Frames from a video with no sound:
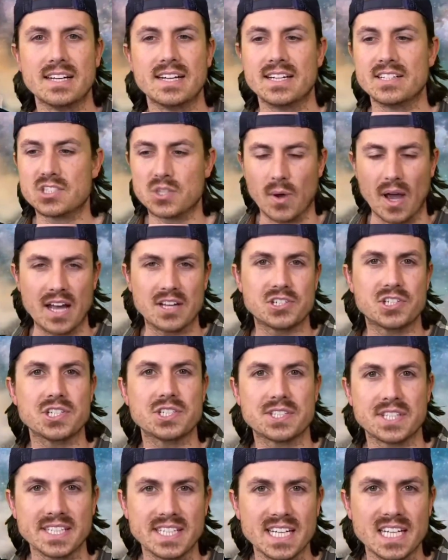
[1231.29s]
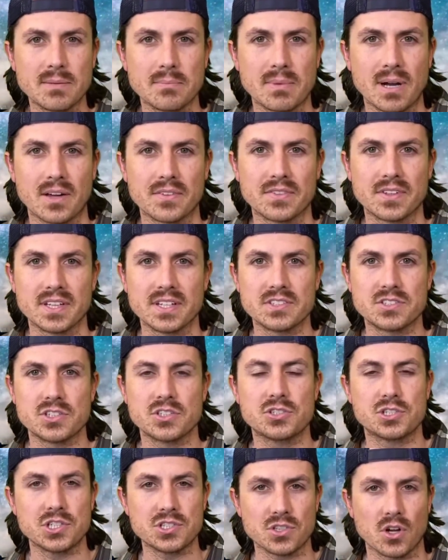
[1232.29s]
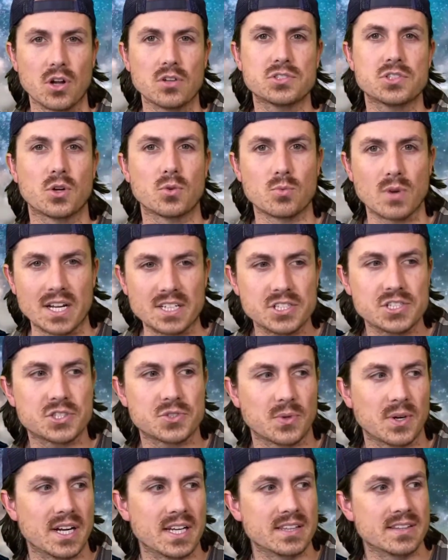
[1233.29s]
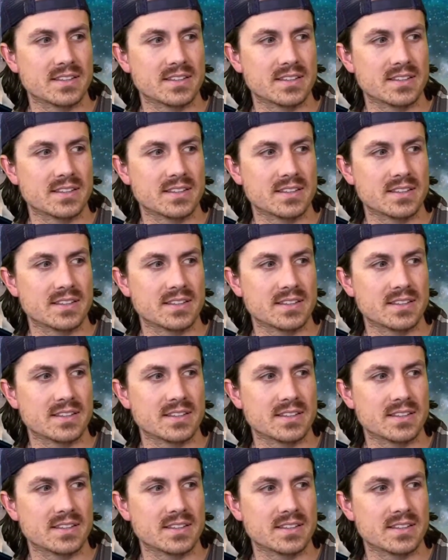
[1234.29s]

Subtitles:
And so as she's thinking about this, she's also registering